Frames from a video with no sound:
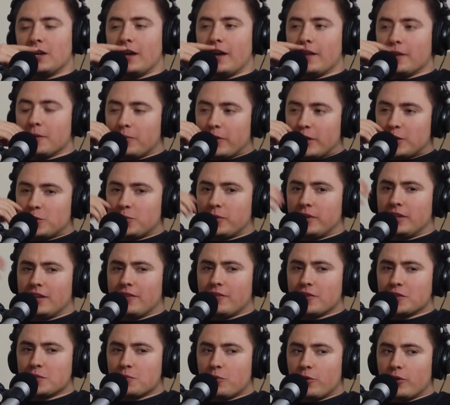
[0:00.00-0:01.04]
Yeah, and the place we
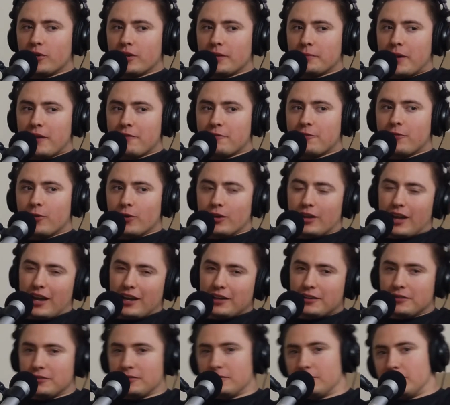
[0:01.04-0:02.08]
live is more meant for
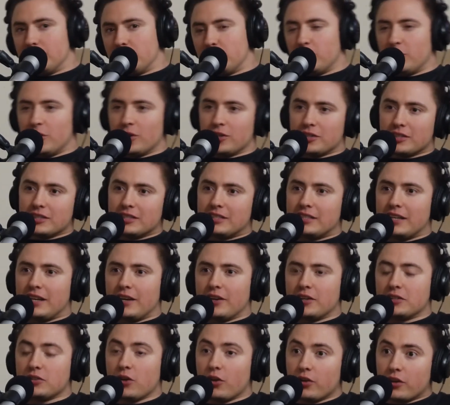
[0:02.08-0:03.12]
like juniors and
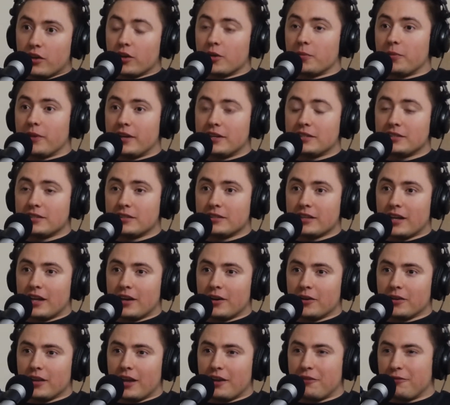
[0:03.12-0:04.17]
seniors. All the other places
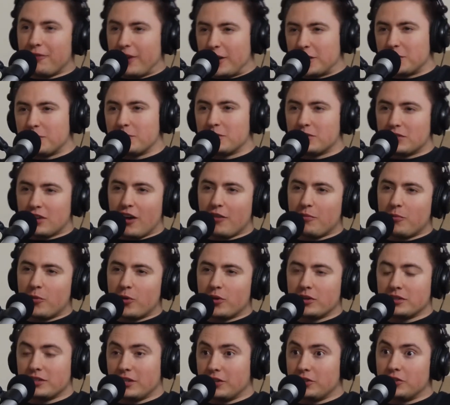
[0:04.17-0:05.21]
that are like freshmen,
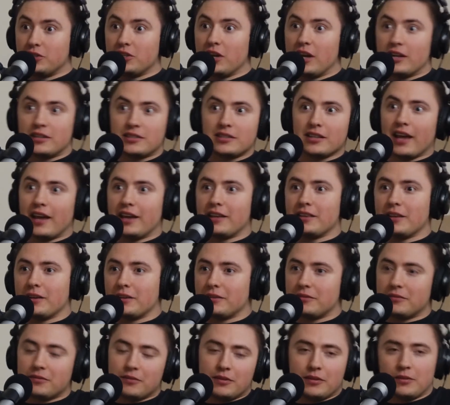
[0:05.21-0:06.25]
sophomores, they're just like
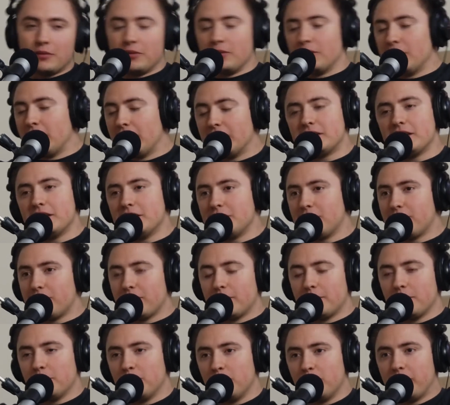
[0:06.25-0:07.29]
it's easy
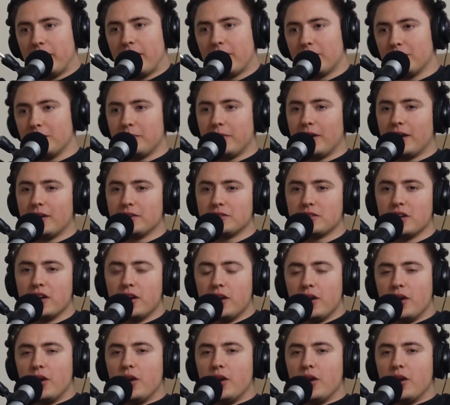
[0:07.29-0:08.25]
for them to move back with their parents,